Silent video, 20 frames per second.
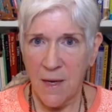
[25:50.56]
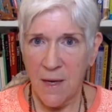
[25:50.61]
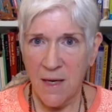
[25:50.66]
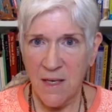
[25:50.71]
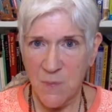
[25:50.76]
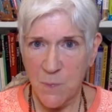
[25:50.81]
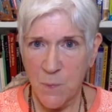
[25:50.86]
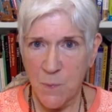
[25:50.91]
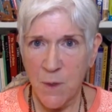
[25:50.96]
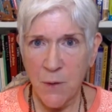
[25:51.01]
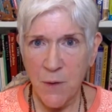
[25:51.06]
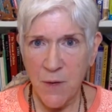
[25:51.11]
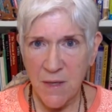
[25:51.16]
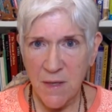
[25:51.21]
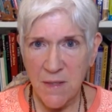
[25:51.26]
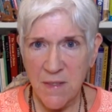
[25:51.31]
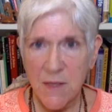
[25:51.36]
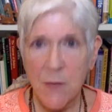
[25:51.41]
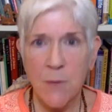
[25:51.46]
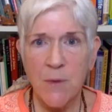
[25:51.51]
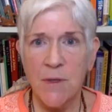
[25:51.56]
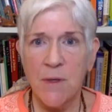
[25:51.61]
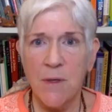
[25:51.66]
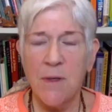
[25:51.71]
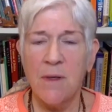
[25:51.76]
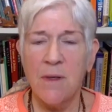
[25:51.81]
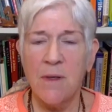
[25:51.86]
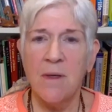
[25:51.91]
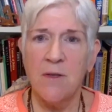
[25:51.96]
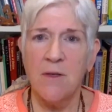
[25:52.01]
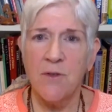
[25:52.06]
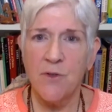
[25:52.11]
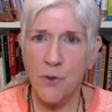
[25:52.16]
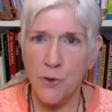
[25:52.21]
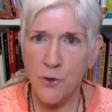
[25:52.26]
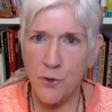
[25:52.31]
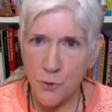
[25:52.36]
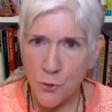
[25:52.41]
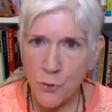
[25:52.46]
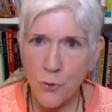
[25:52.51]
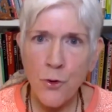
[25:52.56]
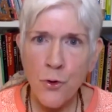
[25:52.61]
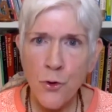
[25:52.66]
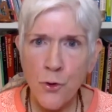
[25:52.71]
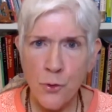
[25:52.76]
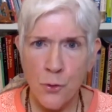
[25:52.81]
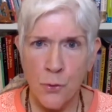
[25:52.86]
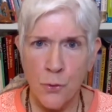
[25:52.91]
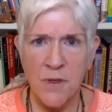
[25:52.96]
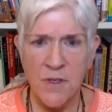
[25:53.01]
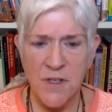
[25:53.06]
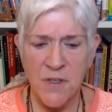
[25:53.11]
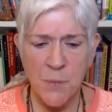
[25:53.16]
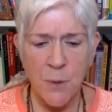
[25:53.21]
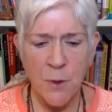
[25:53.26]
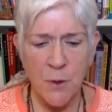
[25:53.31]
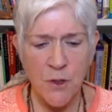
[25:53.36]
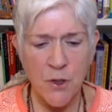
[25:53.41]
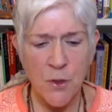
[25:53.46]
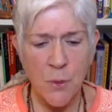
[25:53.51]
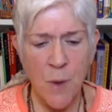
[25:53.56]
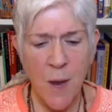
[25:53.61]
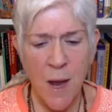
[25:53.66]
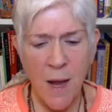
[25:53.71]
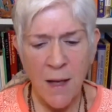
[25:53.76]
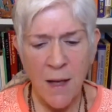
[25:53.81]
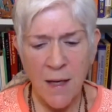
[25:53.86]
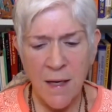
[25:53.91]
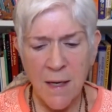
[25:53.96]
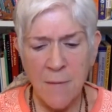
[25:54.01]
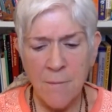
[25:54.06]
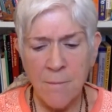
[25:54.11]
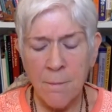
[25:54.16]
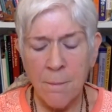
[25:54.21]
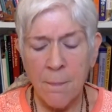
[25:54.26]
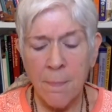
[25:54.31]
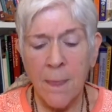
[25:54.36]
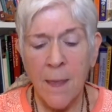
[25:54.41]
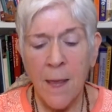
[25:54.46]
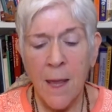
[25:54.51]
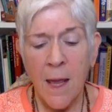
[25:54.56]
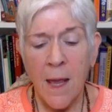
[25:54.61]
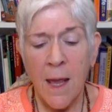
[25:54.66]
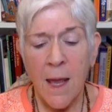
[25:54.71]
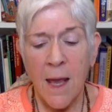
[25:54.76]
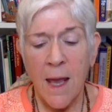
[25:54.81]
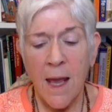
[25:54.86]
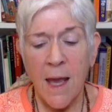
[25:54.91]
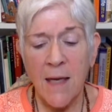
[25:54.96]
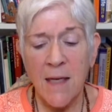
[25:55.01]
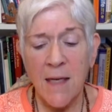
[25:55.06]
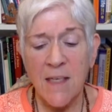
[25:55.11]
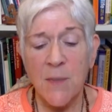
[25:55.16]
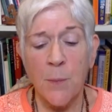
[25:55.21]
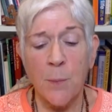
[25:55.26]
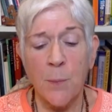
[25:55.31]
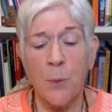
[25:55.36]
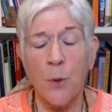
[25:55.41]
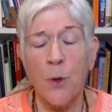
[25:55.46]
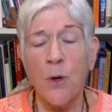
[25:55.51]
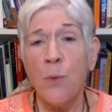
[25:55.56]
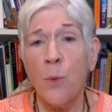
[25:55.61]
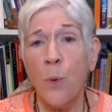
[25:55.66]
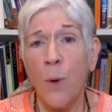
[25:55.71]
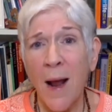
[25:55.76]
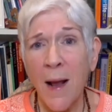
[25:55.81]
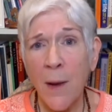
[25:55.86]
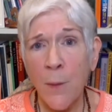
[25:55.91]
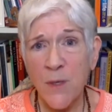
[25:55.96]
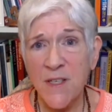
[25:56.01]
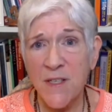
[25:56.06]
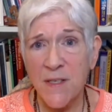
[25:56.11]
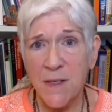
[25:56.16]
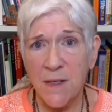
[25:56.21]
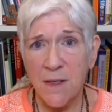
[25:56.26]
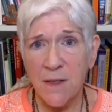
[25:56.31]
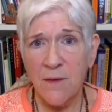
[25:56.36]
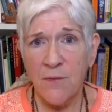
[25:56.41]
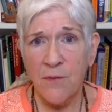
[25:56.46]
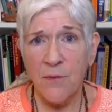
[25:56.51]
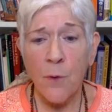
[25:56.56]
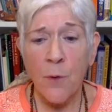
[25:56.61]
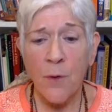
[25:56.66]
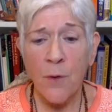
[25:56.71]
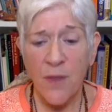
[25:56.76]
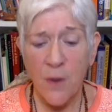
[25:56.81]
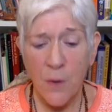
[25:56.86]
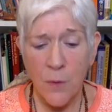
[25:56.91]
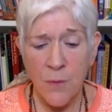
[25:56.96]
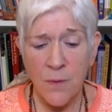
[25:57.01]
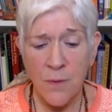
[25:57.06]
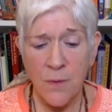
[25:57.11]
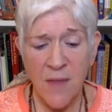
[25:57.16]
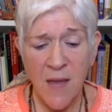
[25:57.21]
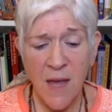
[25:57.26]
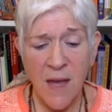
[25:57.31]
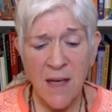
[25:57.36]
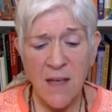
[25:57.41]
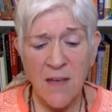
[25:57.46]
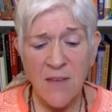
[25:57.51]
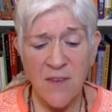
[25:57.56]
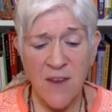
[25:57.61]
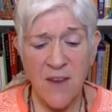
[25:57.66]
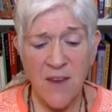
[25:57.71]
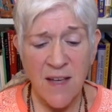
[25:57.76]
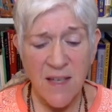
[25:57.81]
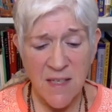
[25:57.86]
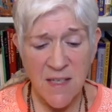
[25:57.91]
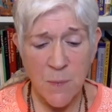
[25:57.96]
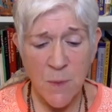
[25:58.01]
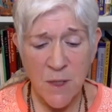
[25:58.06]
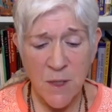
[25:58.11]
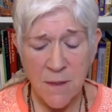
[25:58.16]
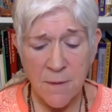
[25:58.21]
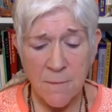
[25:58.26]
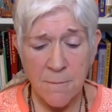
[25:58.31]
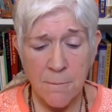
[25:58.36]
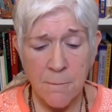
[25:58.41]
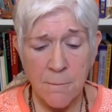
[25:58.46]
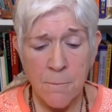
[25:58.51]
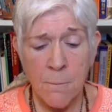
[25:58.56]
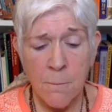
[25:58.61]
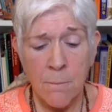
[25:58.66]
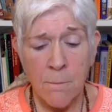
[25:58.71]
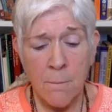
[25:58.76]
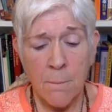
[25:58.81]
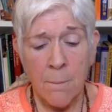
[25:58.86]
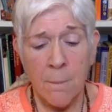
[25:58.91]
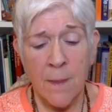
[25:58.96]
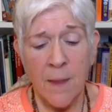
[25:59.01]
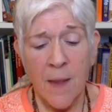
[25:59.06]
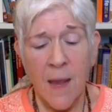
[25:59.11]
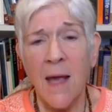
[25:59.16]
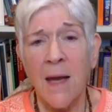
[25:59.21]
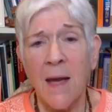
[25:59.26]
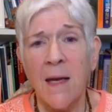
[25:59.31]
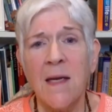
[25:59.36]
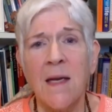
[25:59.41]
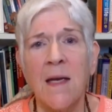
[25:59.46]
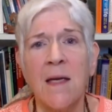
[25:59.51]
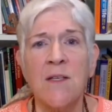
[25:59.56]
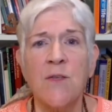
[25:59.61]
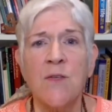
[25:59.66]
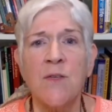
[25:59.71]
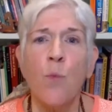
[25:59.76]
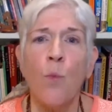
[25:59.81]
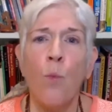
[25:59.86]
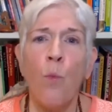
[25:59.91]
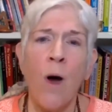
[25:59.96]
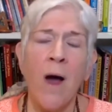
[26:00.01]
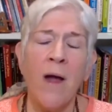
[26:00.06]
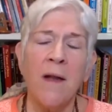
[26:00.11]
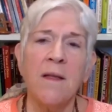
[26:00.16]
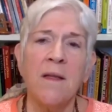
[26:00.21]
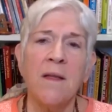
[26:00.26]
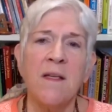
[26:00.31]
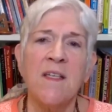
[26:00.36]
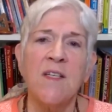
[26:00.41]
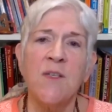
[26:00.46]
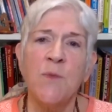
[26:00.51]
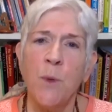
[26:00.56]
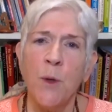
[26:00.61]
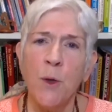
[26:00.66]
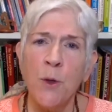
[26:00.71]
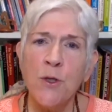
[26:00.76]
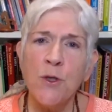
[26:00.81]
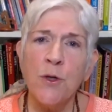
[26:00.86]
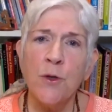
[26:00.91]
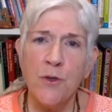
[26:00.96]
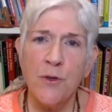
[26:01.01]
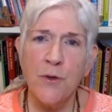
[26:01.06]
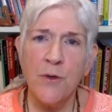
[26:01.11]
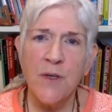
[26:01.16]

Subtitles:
experience, so true spirituality, and is the prerequisite for that advancement. And it is what the spiritual